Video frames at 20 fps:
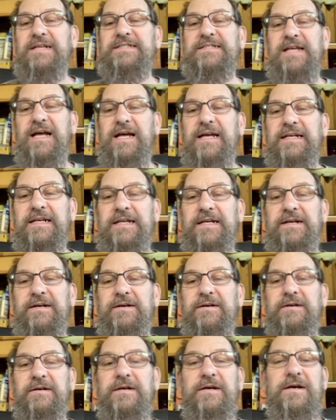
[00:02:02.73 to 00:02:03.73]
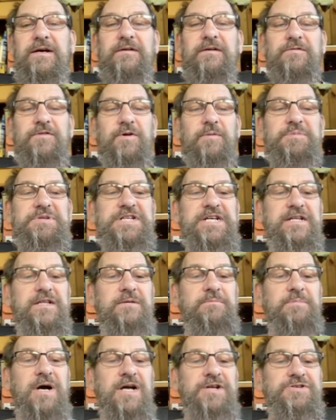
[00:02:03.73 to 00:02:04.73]
sign here for a particular
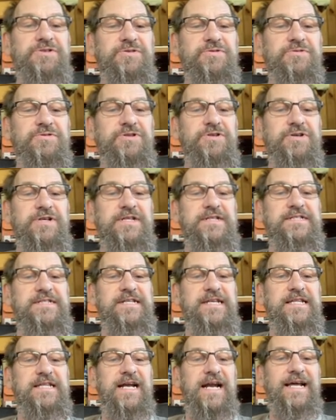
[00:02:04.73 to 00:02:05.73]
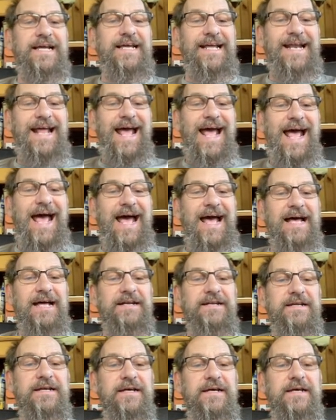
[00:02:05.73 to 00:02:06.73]
module, you can see that I can
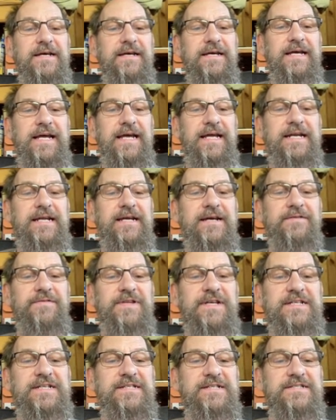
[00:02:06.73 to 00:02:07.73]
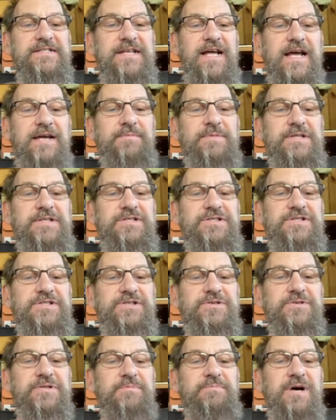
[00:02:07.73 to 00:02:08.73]
add any of these assignments
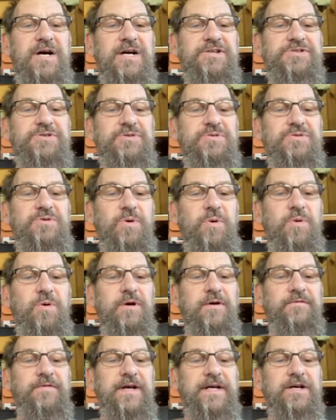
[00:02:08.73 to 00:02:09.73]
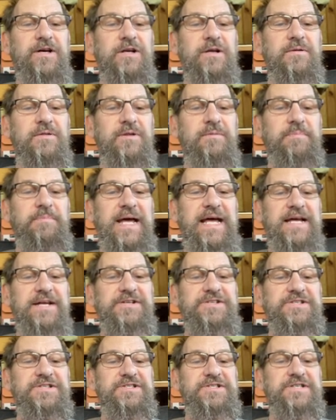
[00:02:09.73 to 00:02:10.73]
to the module, or if I go to the
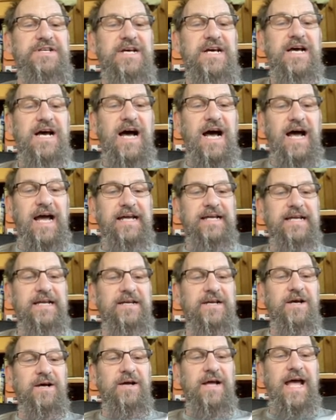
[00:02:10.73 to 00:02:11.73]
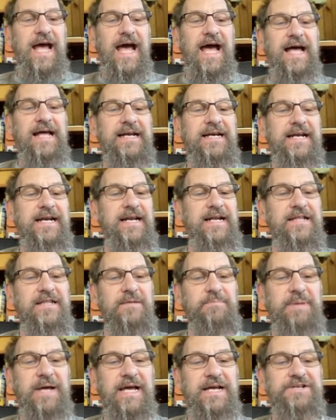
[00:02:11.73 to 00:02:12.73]
pages, I can go add any of
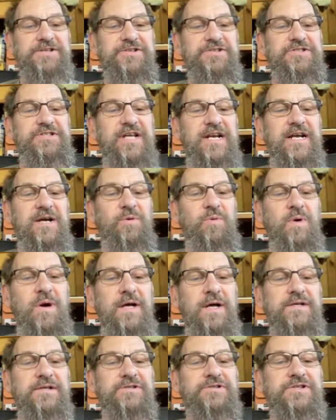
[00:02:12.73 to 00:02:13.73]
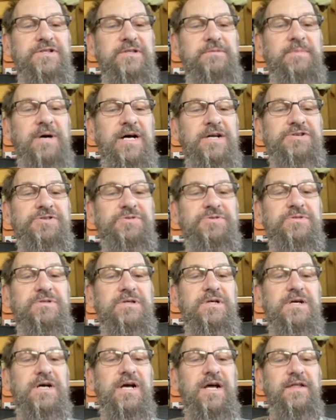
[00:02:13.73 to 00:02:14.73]
the pages that I want to the module
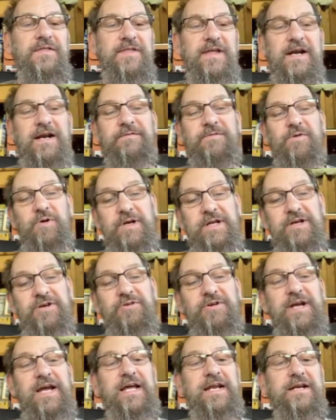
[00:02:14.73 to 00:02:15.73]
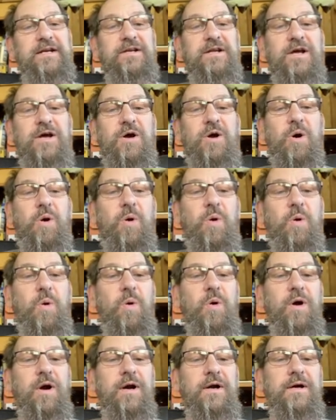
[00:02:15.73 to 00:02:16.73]
that I've already created,
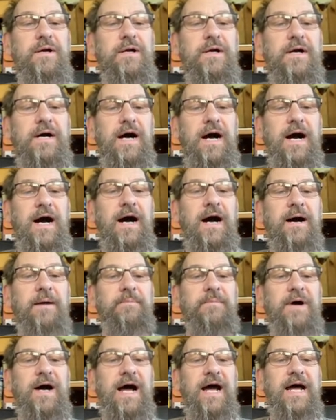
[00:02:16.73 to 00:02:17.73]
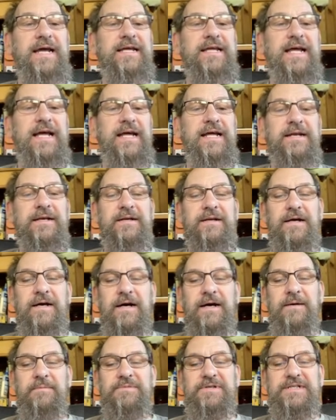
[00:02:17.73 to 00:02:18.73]
or I can
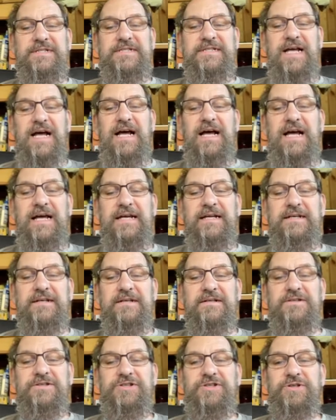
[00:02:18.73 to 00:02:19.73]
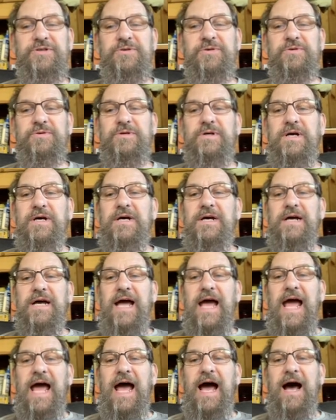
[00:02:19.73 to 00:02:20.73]
decide to
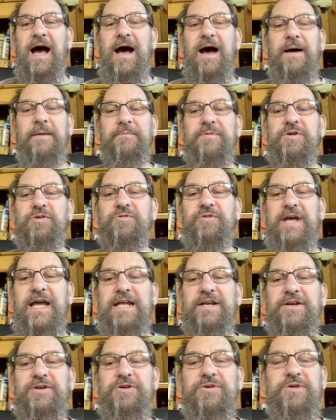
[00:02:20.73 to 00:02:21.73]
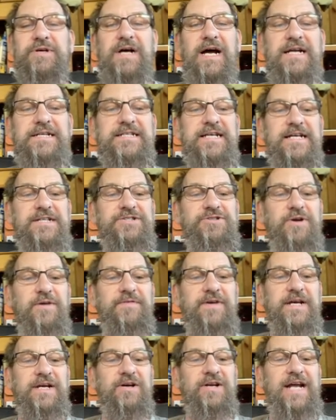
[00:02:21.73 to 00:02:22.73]
create new content. So
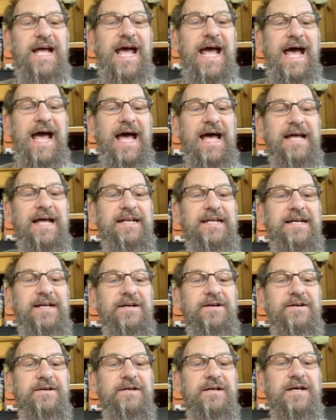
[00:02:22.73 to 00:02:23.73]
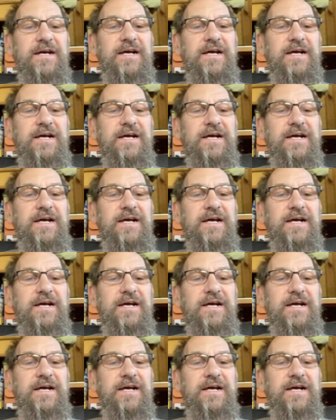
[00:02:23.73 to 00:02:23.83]
if I go to add here,